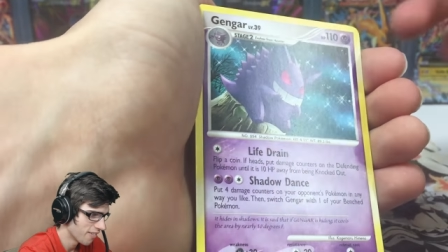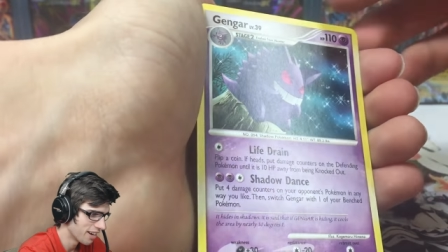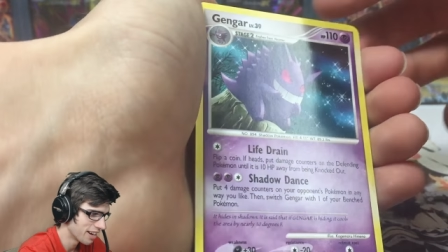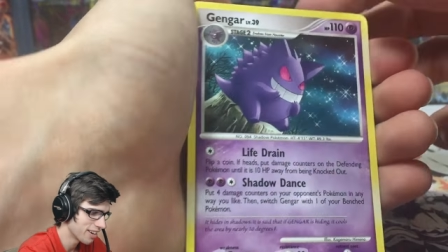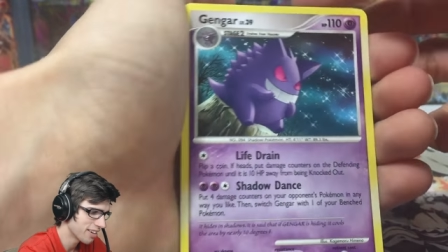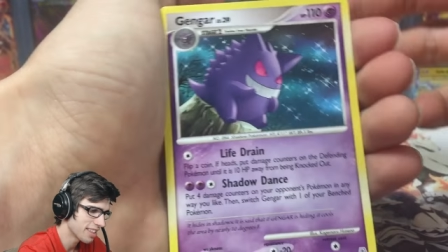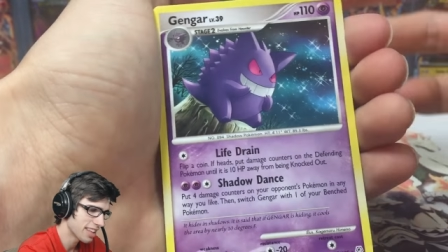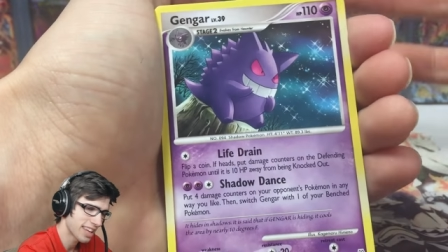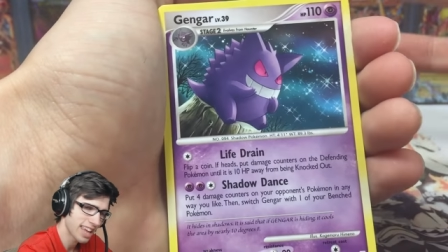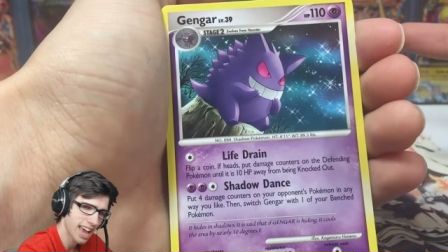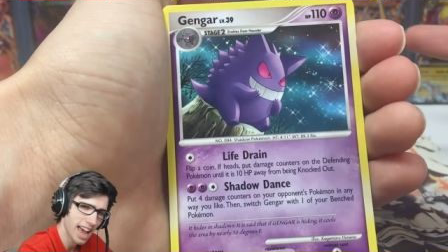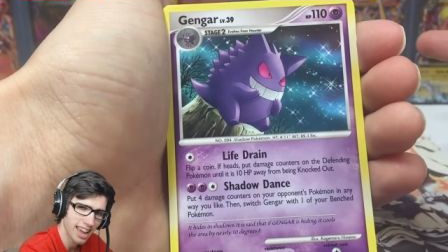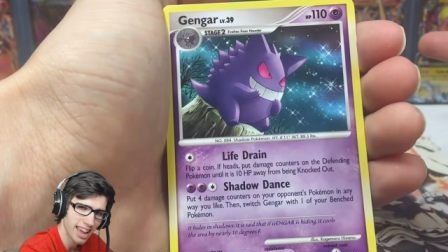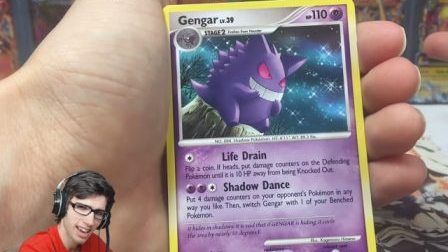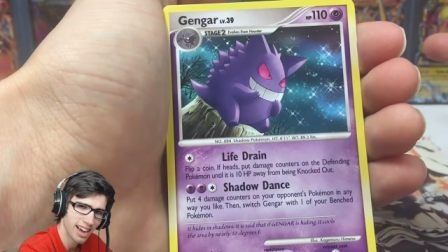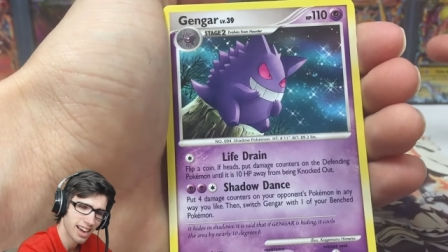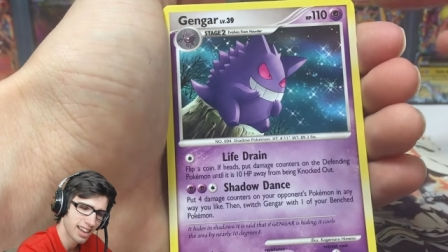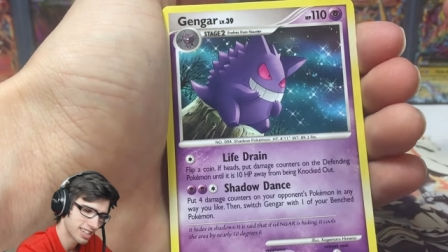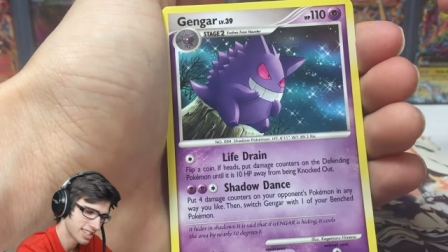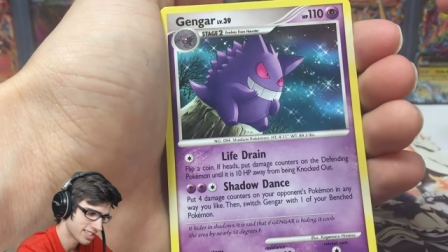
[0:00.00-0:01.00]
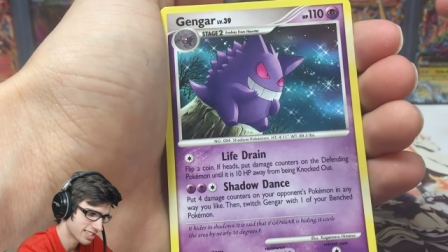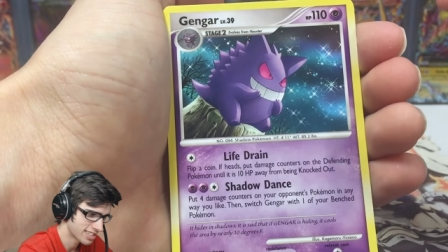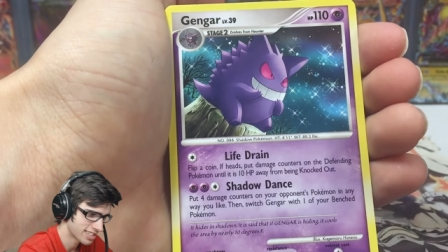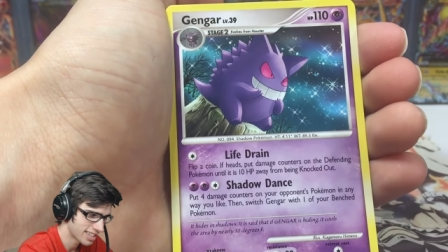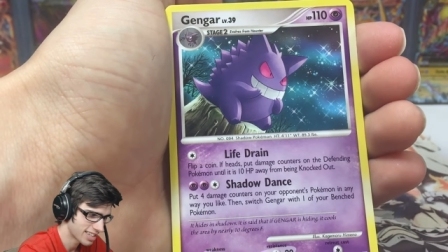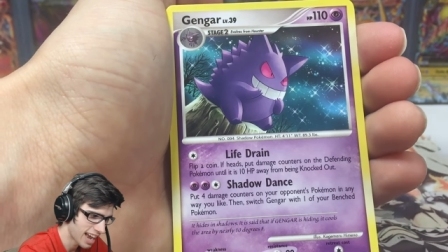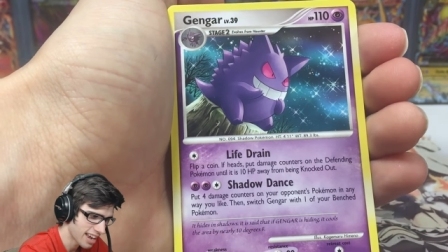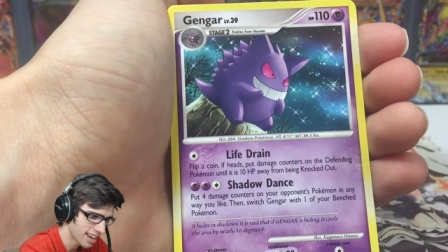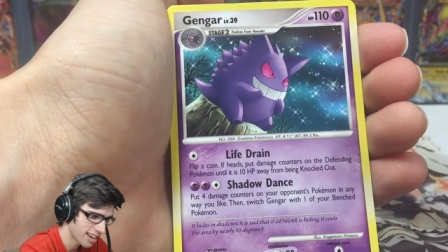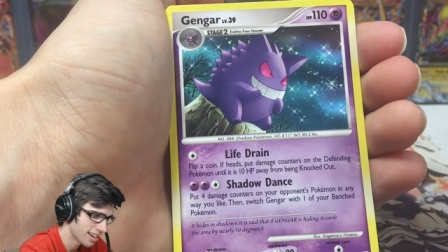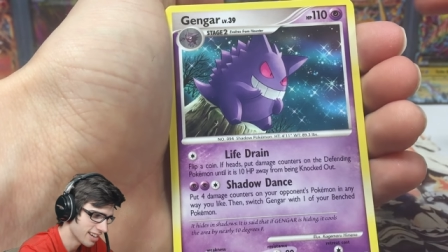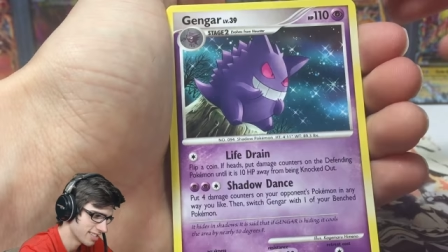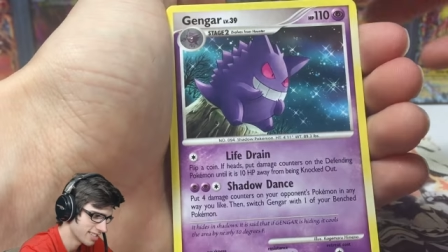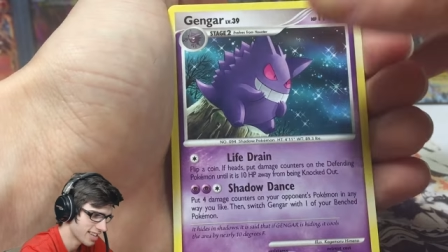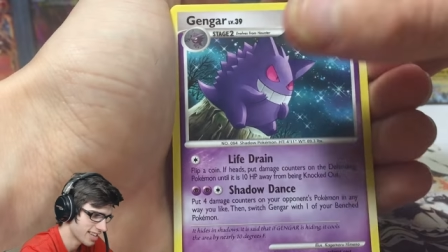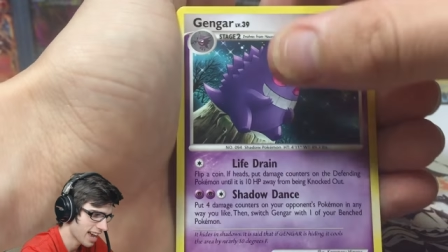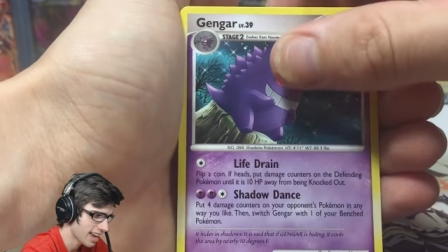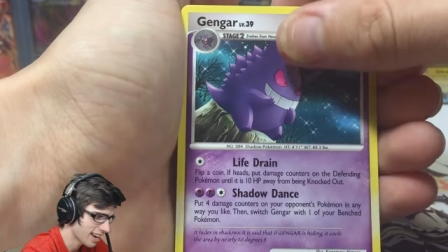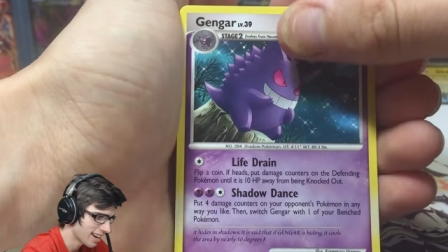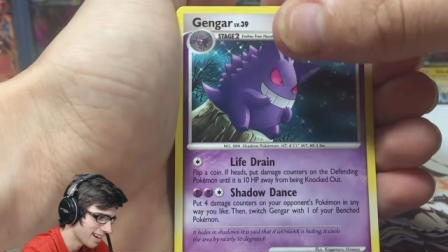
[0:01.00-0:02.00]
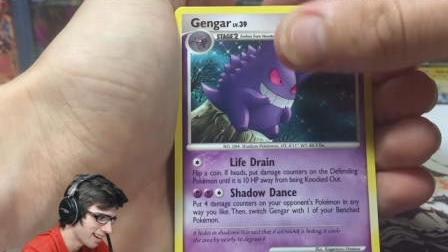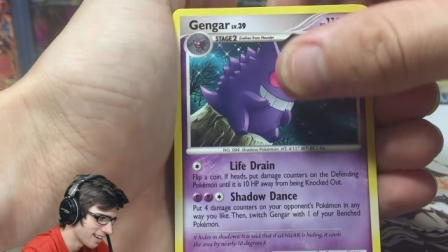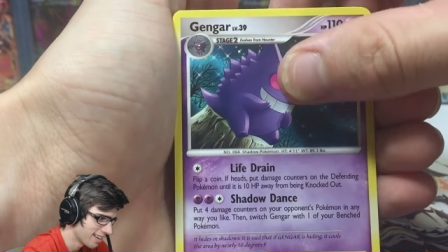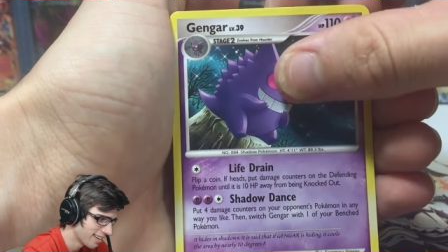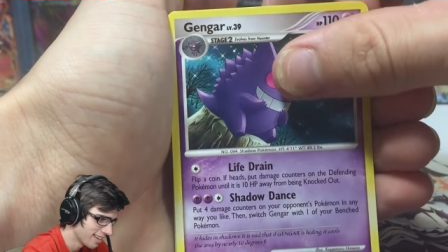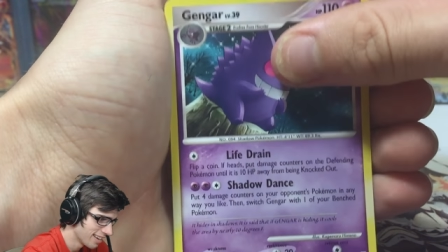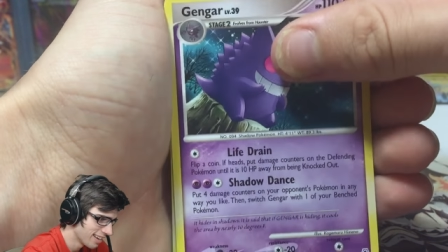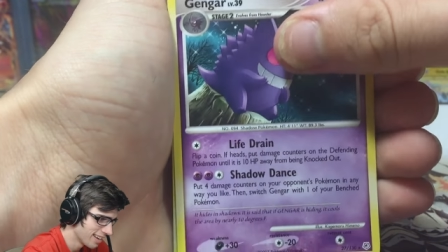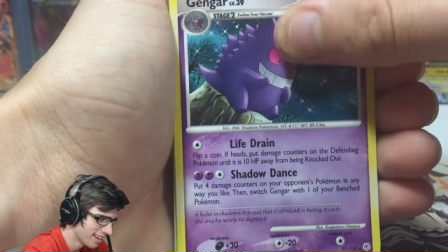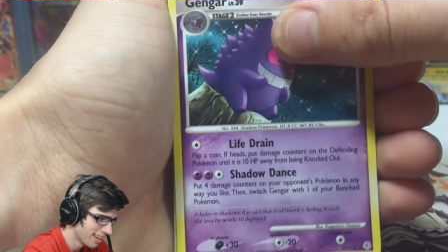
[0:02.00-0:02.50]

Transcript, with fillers: We got the Gengar, just Gengar is Gengar.